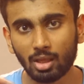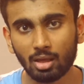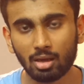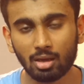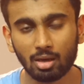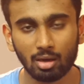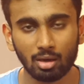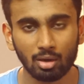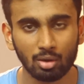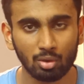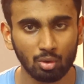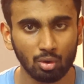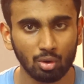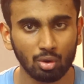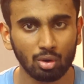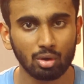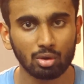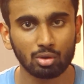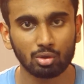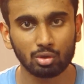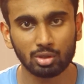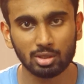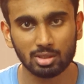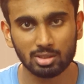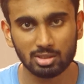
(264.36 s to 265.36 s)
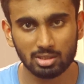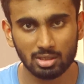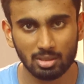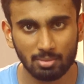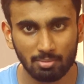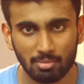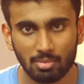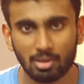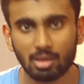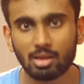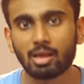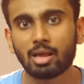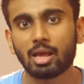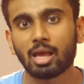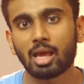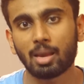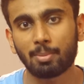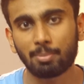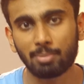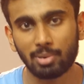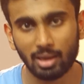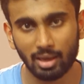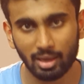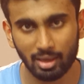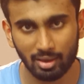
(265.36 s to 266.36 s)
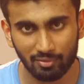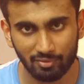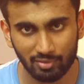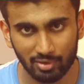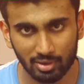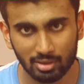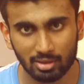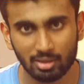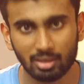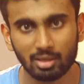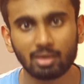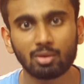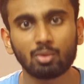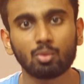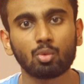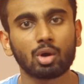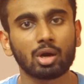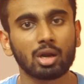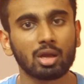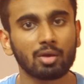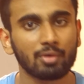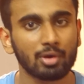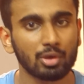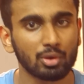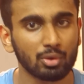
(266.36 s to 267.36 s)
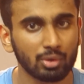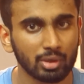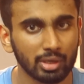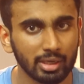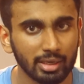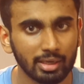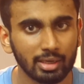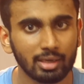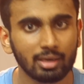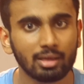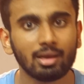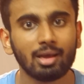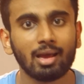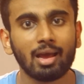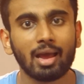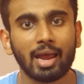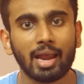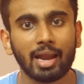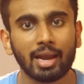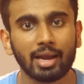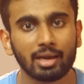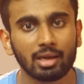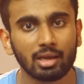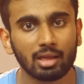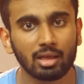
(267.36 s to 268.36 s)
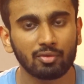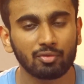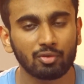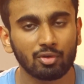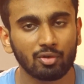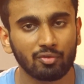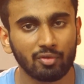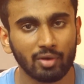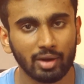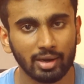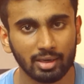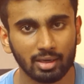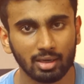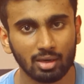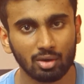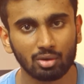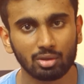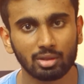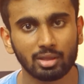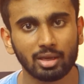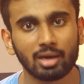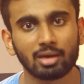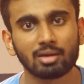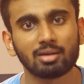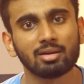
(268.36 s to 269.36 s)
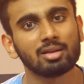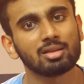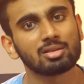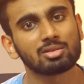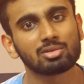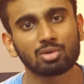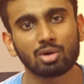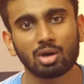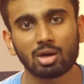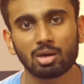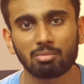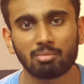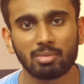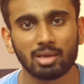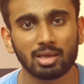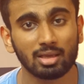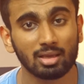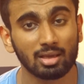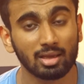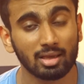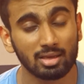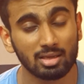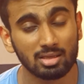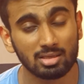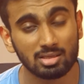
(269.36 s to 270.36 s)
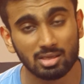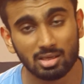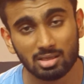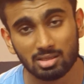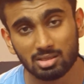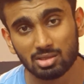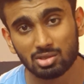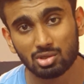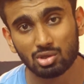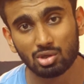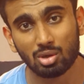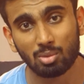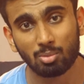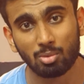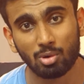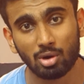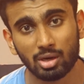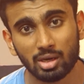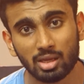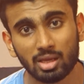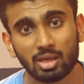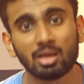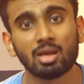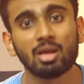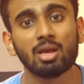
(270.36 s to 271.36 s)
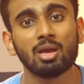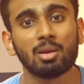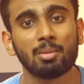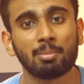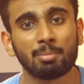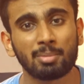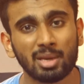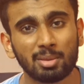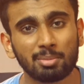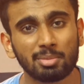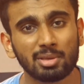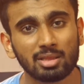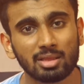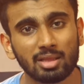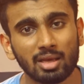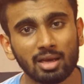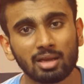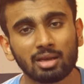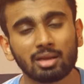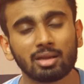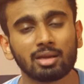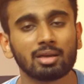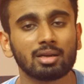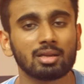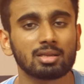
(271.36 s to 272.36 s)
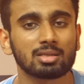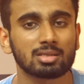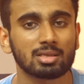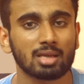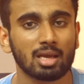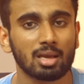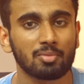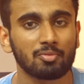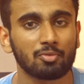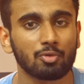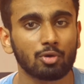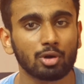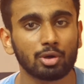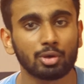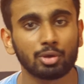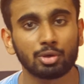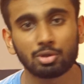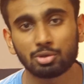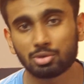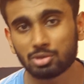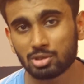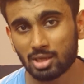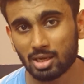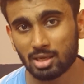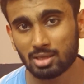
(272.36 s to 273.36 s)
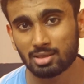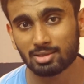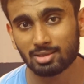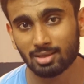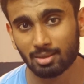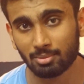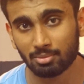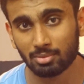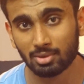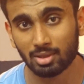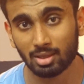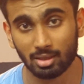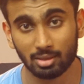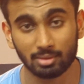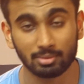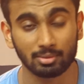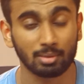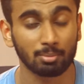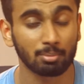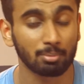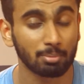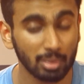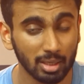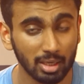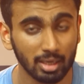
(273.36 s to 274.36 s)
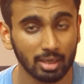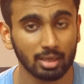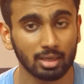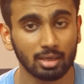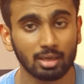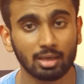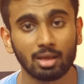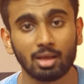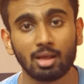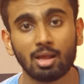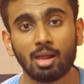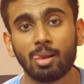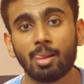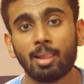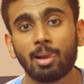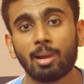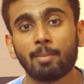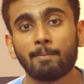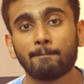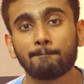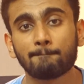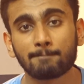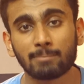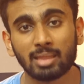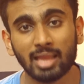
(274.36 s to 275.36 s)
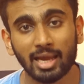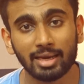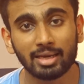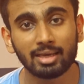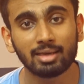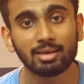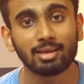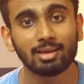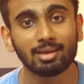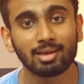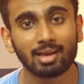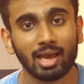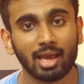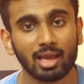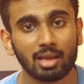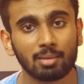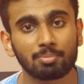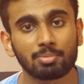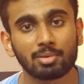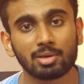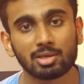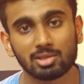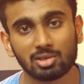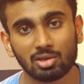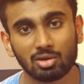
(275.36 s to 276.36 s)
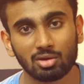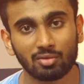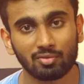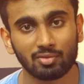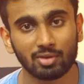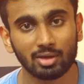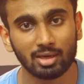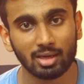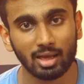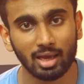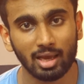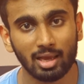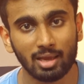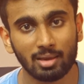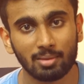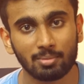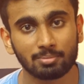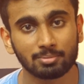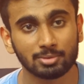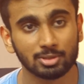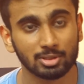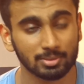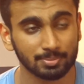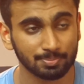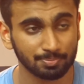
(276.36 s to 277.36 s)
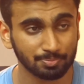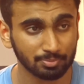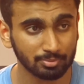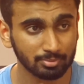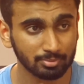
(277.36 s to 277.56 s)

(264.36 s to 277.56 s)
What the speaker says: go to the gym, apply everything whatever you read, and if you find out that it is not making any changes in your body, maybe then it is time for you to change something. But 99% of the times,